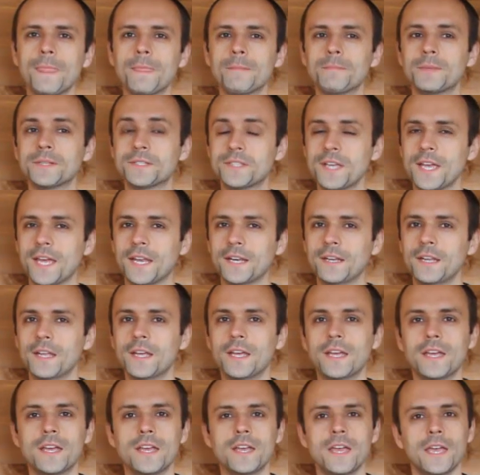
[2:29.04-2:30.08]
But then,
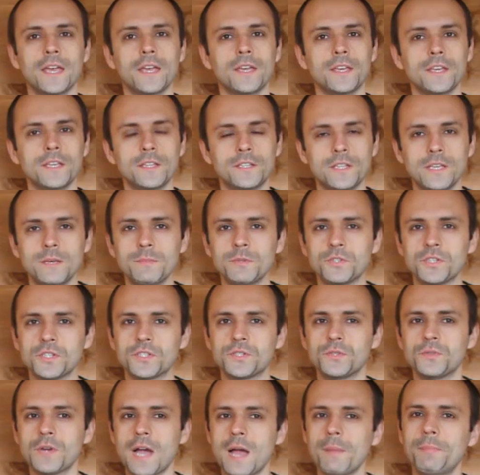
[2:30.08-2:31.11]
the
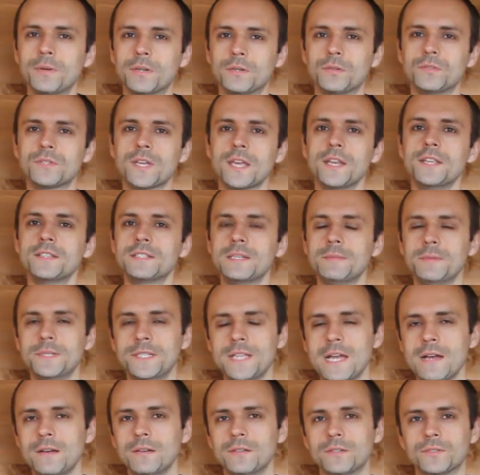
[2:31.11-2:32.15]
images you upload can easily be
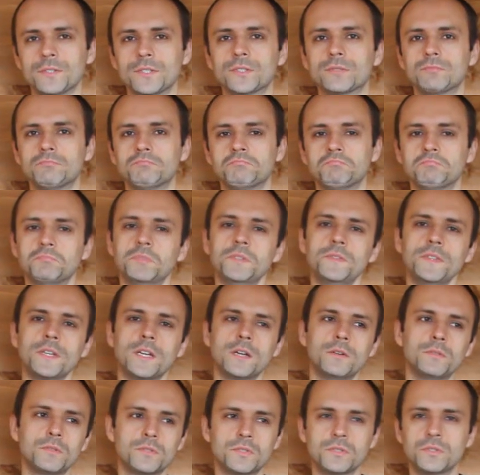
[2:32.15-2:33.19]
downloaded. If you
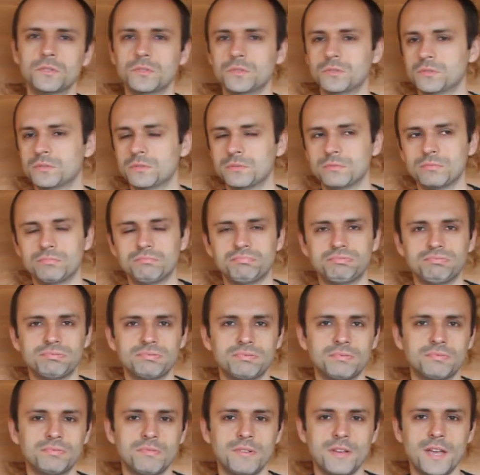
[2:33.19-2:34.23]
go to
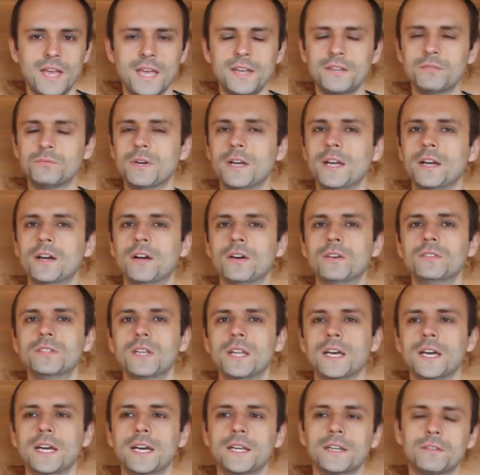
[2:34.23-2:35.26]
anywhere
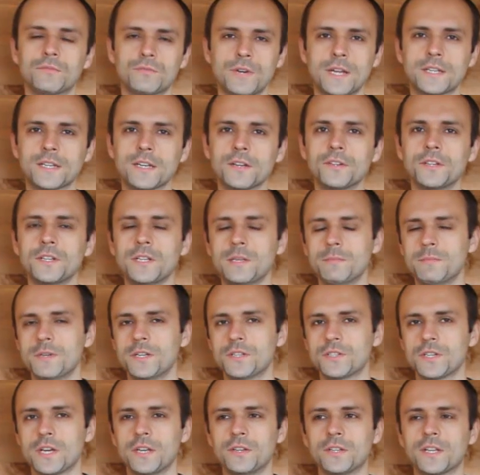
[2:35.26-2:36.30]
online, right-click on an
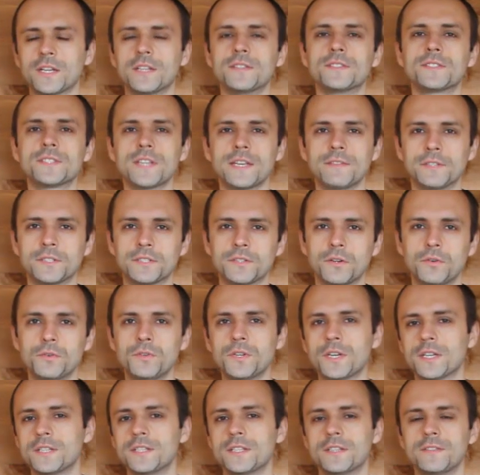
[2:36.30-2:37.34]
image and you can save it, or
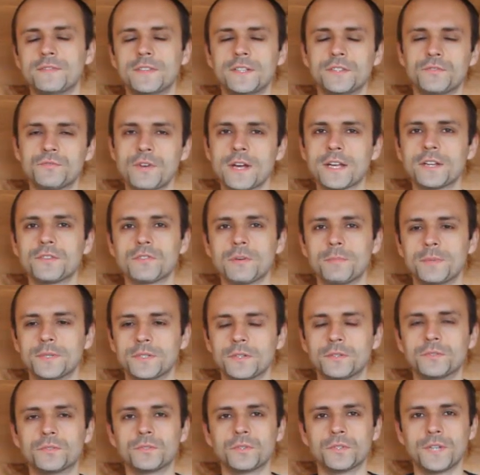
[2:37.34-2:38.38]
you can even drag and drop it
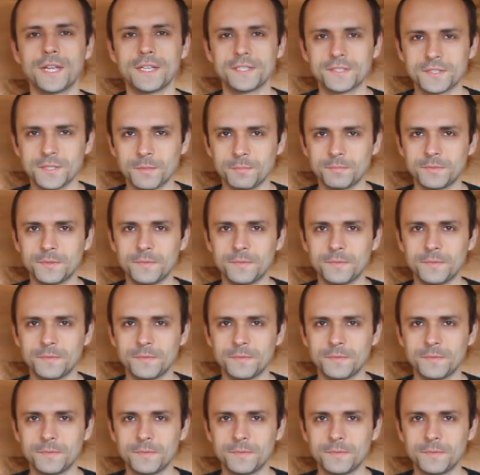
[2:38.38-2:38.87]
onto your desktop.